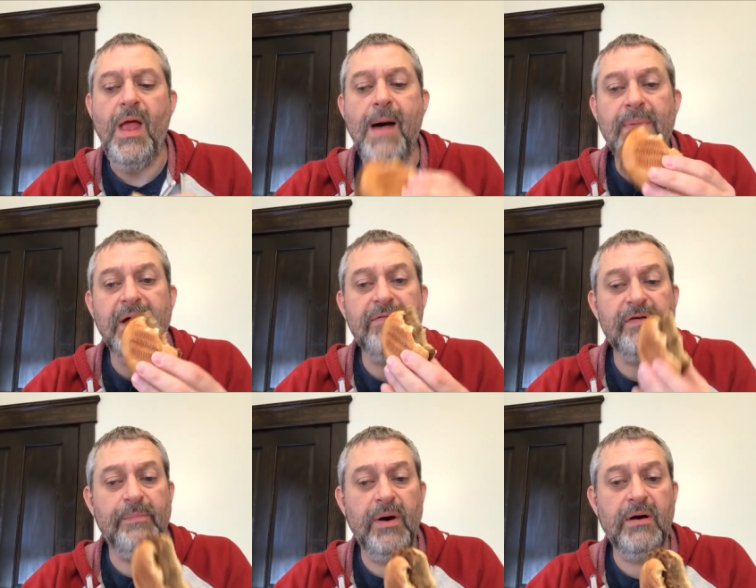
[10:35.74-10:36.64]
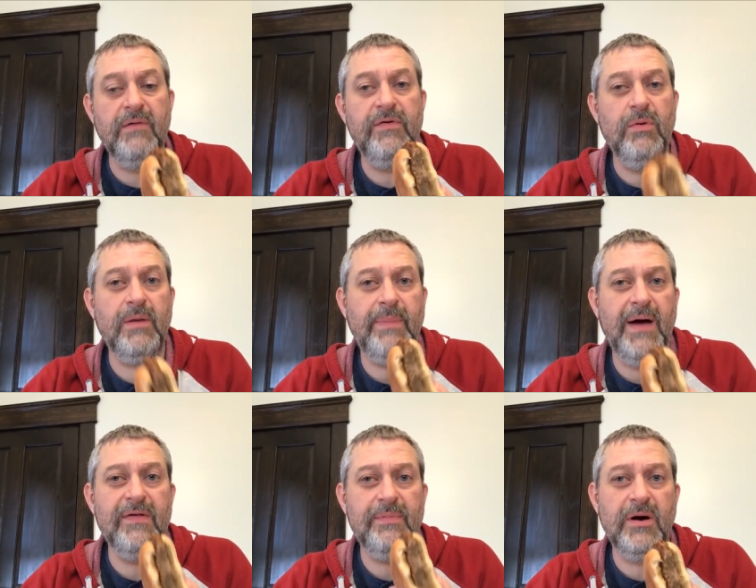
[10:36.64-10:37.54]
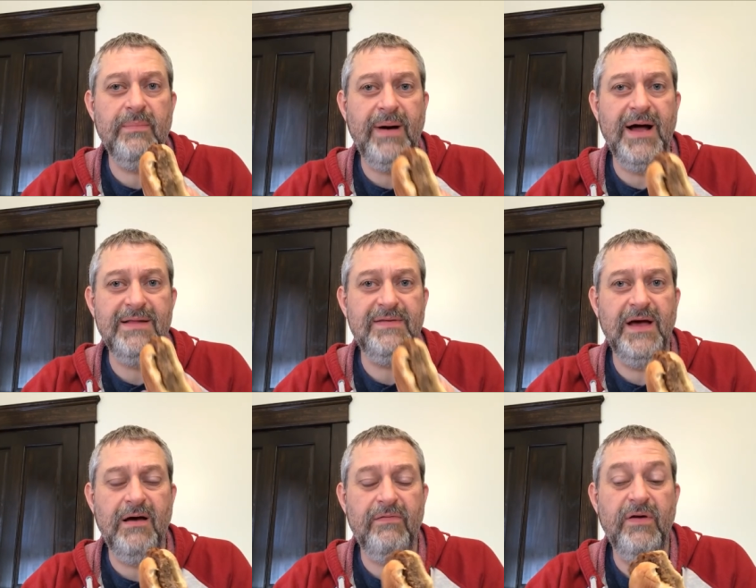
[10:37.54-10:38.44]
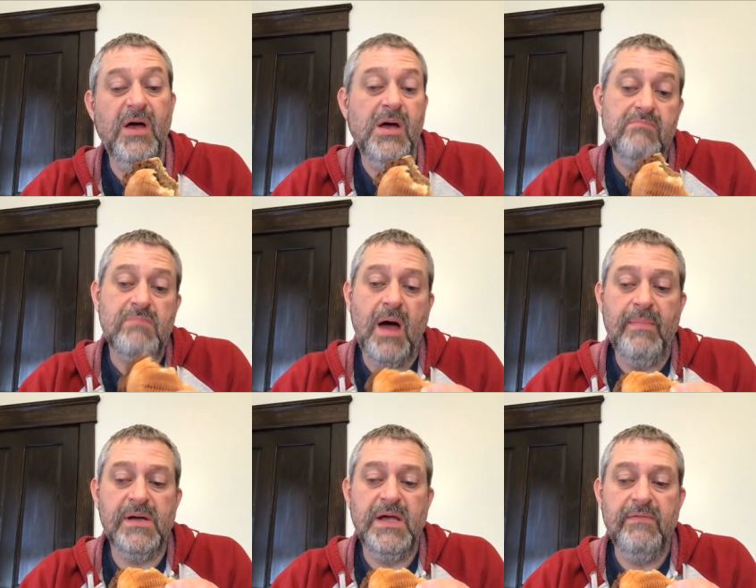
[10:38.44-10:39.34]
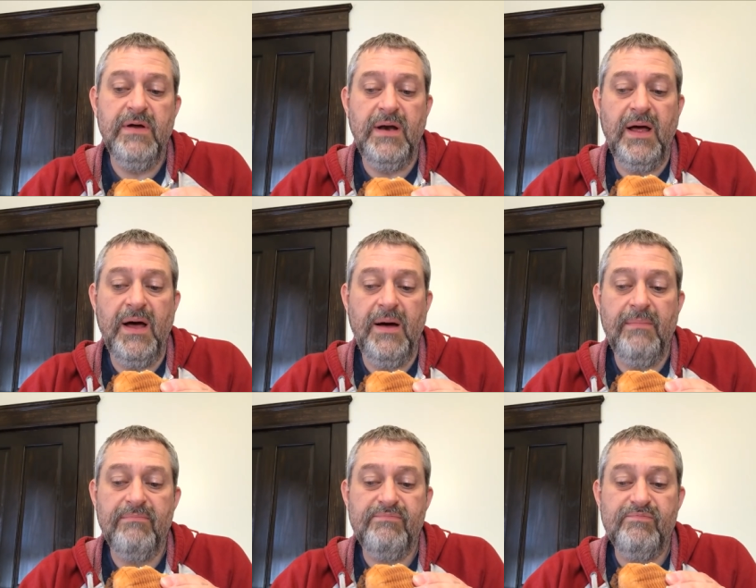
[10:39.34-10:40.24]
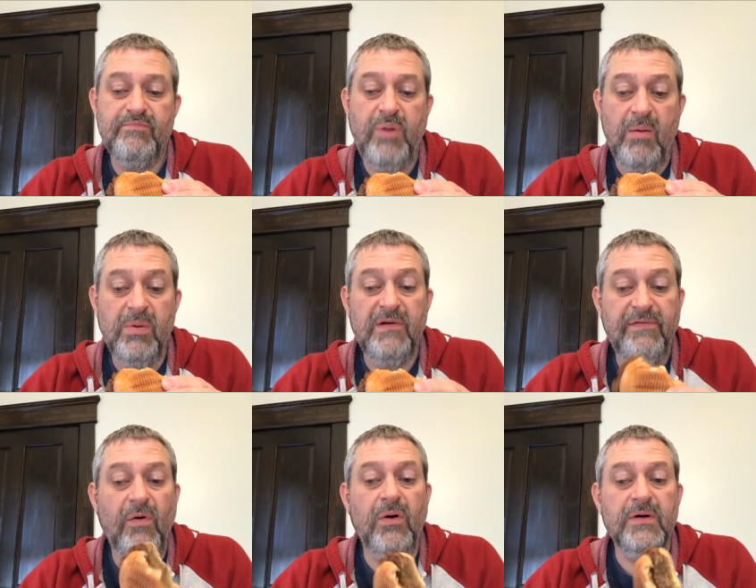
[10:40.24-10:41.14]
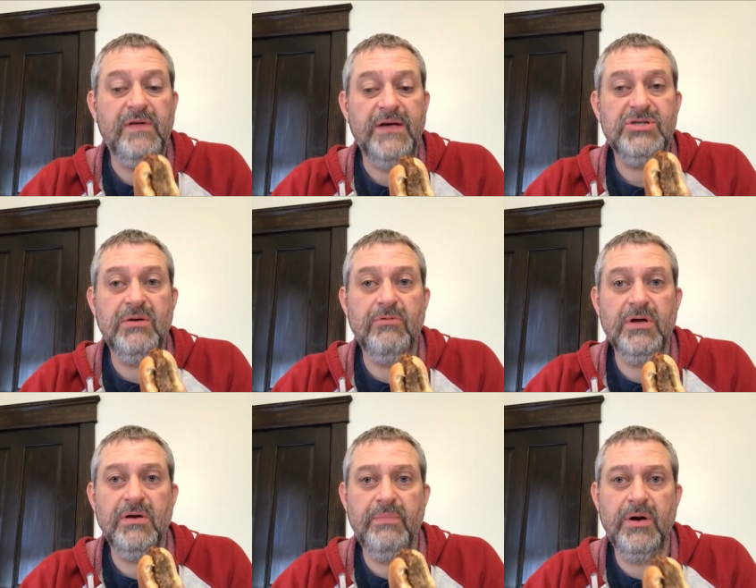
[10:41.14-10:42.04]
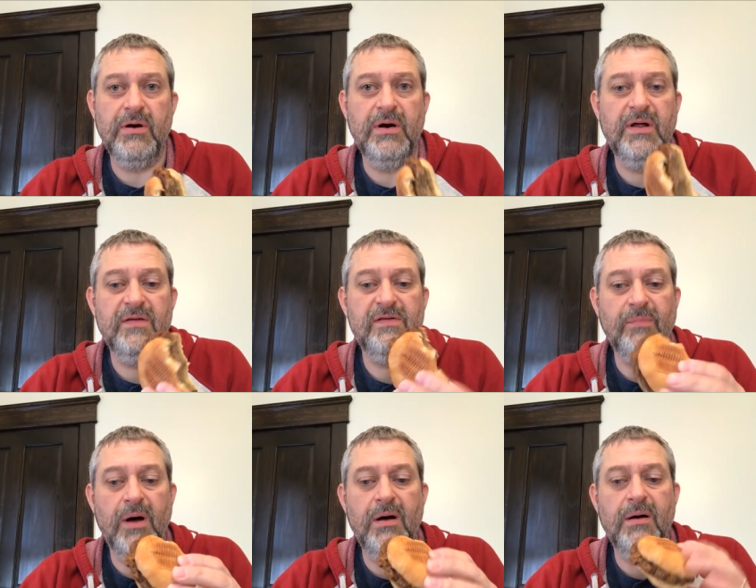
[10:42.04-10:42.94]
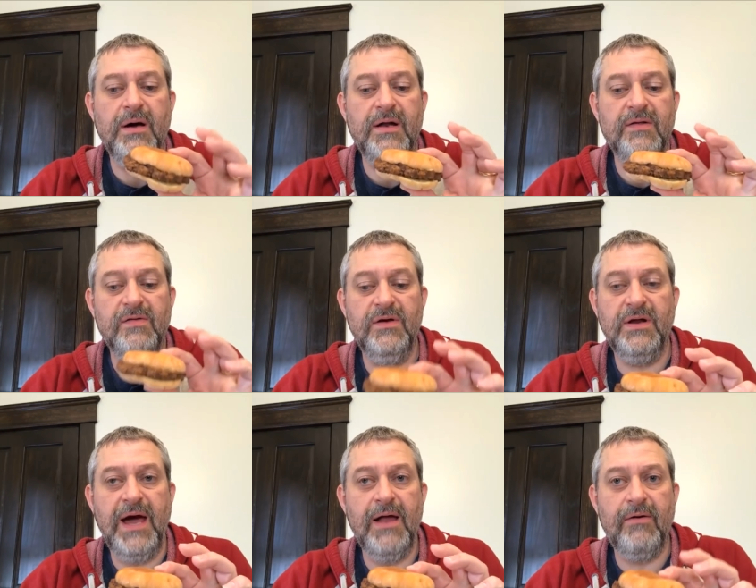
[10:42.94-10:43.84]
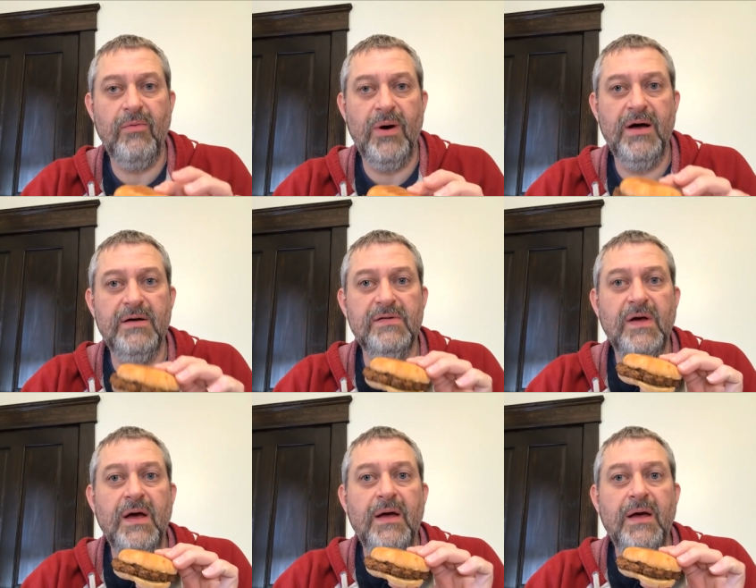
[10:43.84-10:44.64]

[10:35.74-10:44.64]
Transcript: gonna give this burger, if you were to buy this burger by itself, I'm gonna give it probably a 4. It's actually a really good burger, and it's small, and it's good calorie-wise,